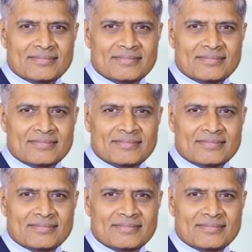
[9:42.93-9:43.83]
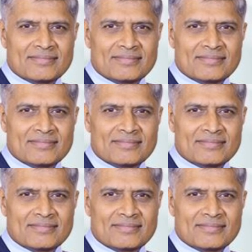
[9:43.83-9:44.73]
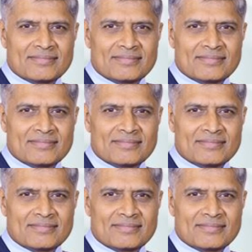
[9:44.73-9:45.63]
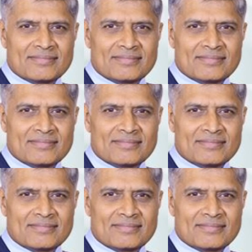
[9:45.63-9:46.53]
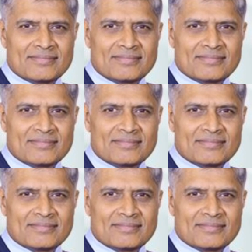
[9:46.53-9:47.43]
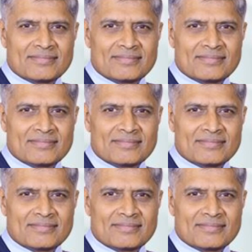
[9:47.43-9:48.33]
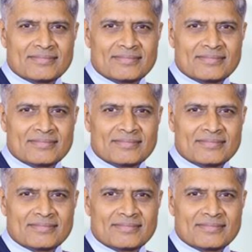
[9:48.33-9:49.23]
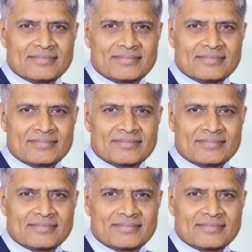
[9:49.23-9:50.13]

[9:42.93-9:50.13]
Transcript: [no speech]